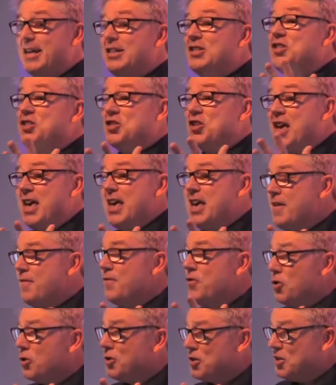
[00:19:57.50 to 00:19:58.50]

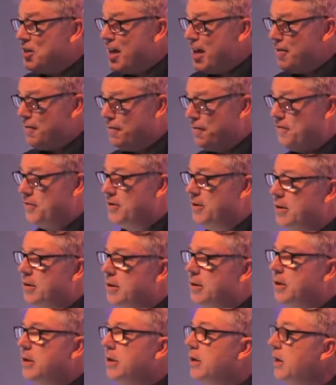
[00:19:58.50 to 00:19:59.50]
save
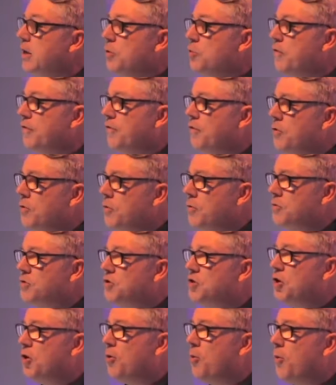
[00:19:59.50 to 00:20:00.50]
yourself. He
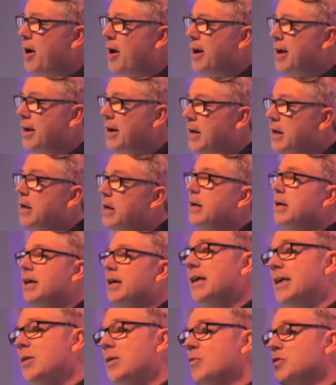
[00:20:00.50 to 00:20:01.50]
refused. Do you know why?
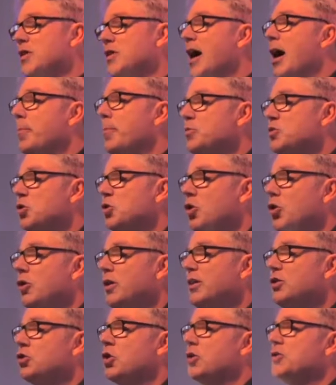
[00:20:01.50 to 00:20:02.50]
He was
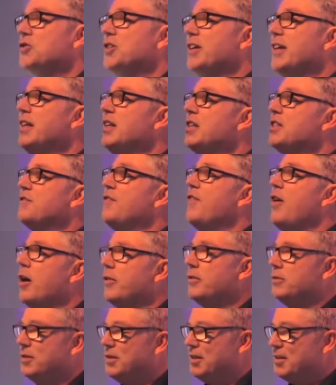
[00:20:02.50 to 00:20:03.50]
absolutely trusting in his
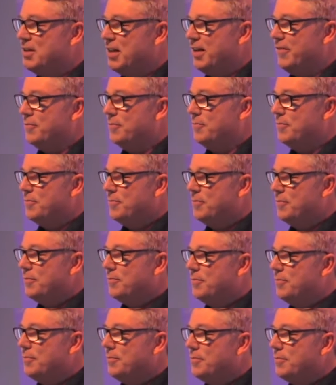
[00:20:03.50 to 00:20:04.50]
Father to save him.
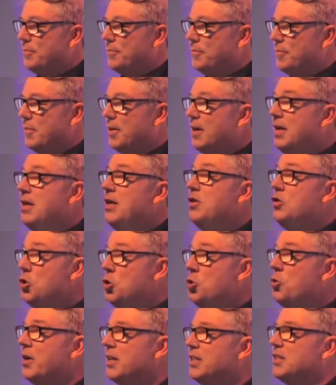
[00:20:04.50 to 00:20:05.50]
He
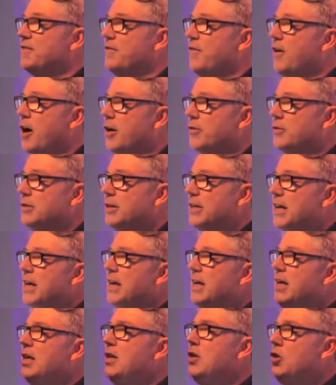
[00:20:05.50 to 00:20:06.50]
knew his Father.
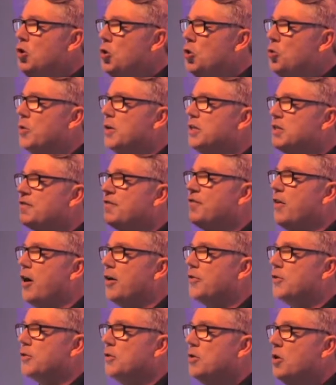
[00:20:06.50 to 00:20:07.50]
He knew his
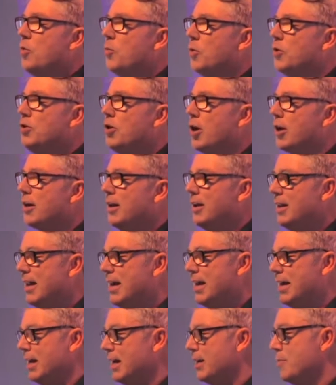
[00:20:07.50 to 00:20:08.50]
Father would not
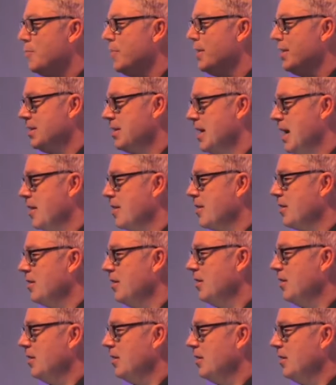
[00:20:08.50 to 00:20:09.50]
lay him in
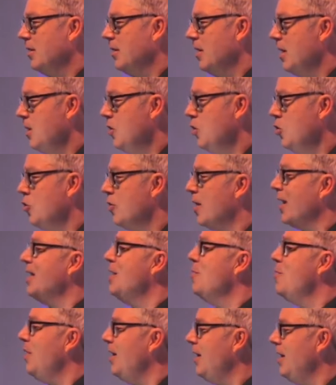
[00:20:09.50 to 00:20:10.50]
death. He knew that.
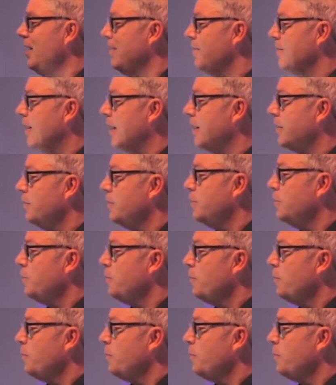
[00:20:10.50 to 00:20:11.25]
He believed that.